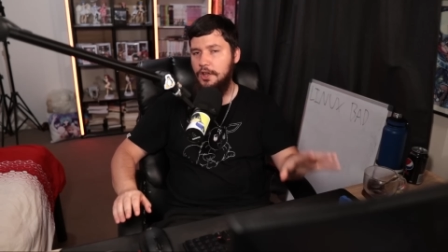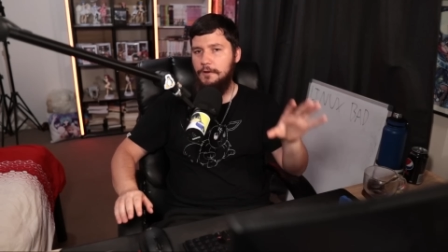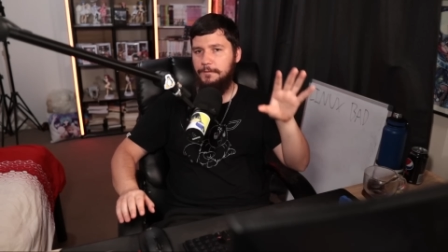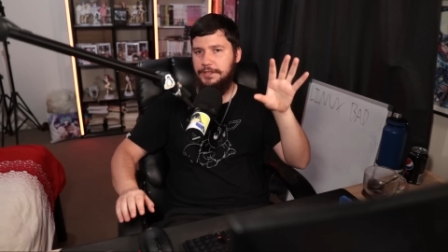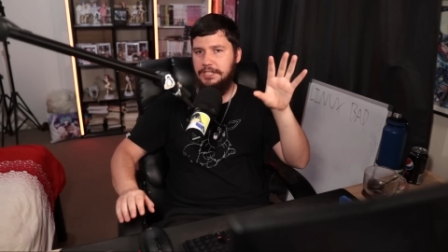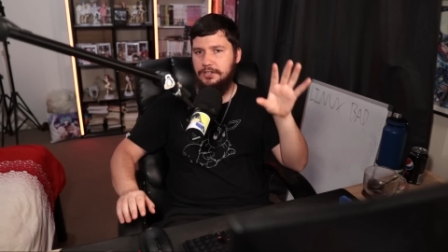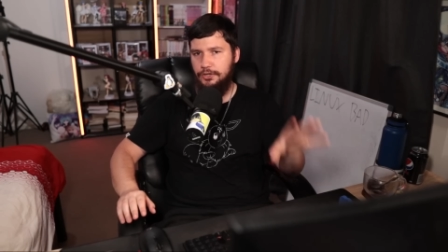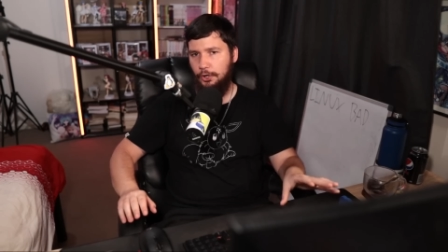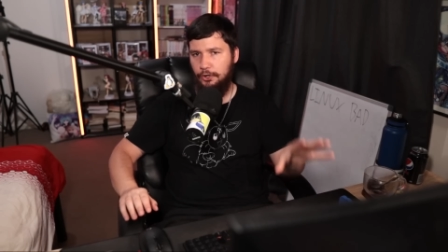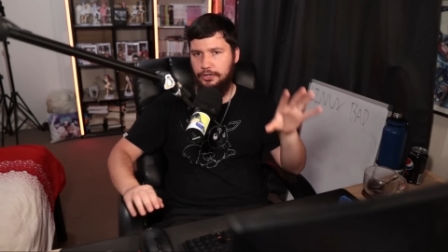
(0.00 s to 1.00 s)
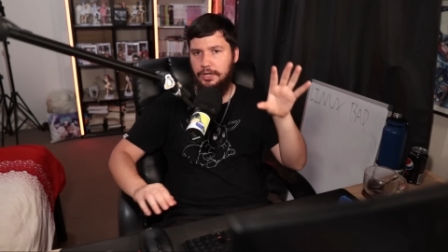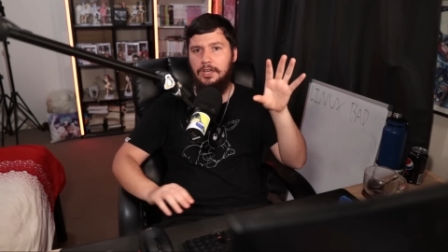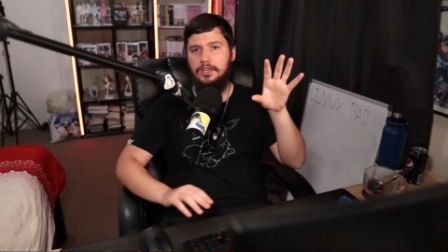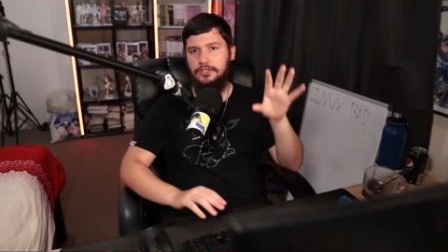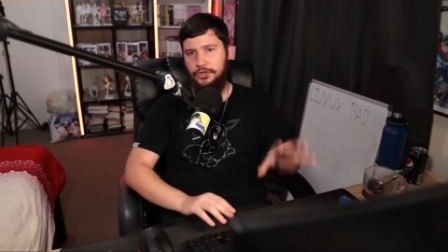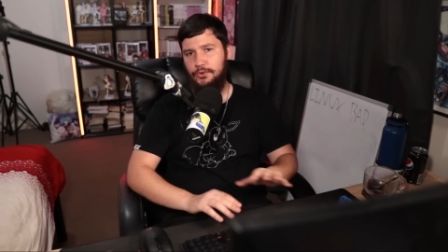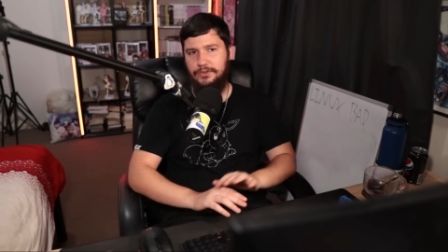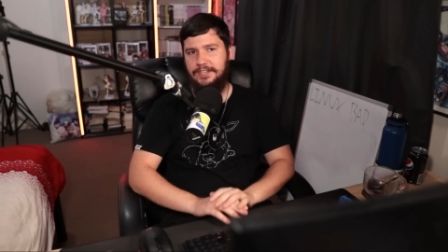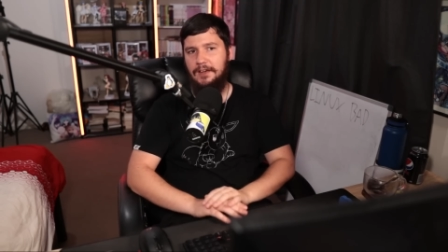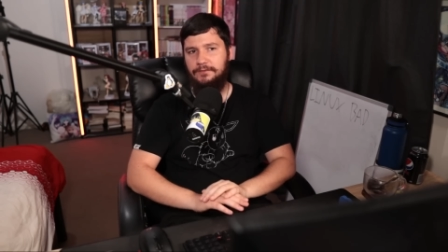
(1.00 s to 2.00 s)
for the non-U
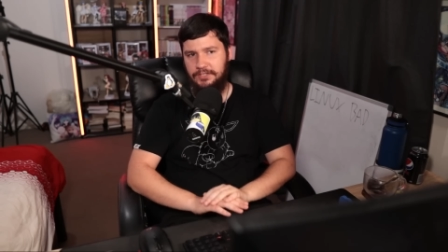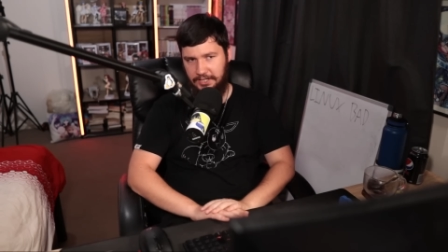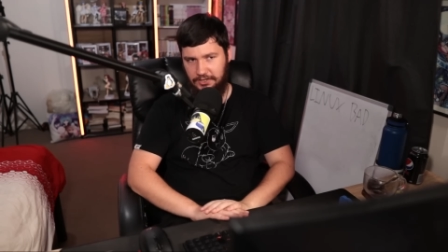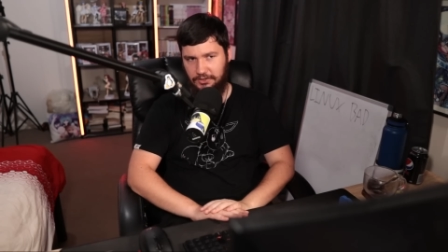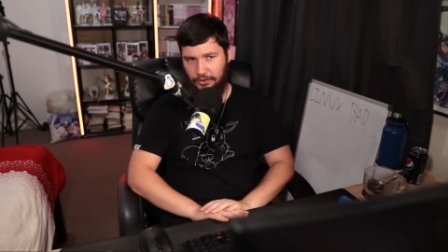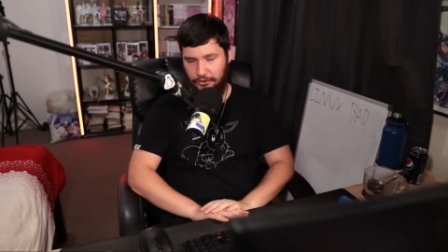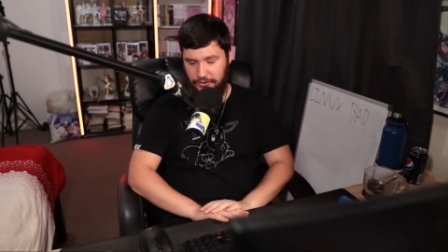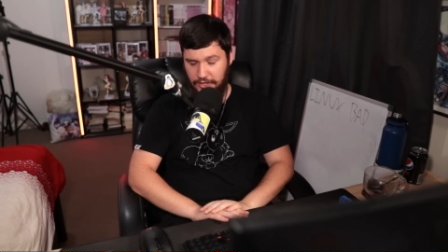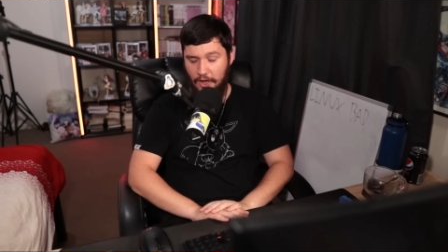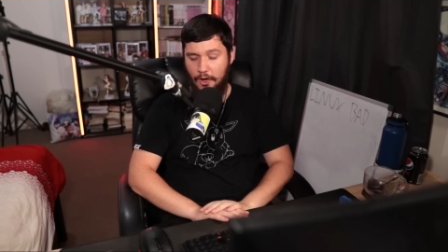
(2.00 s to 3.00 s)
dev distros,